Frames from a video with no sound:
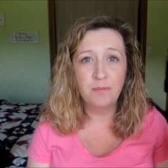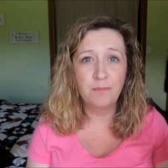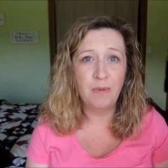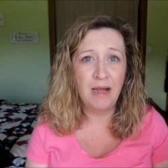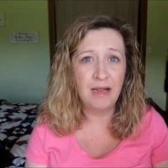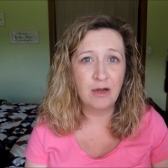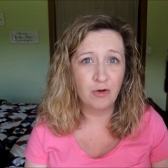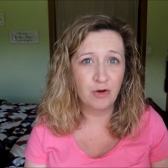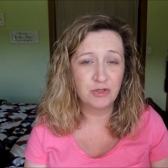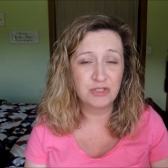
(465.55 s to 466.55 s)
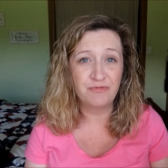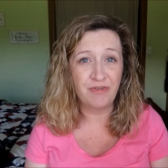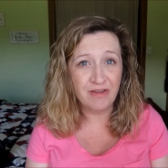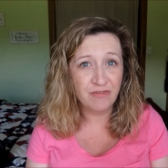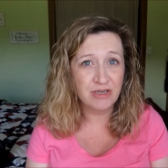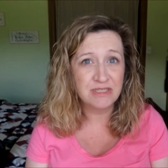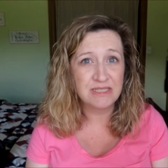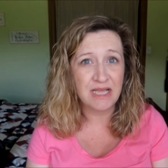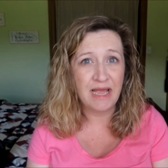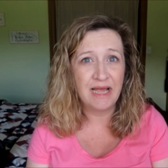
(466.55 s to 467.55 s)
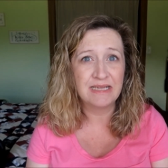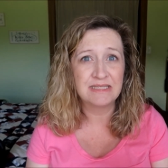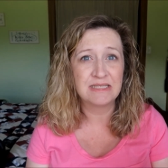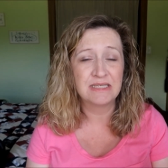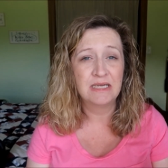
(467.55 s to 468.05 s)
my girls' favorites at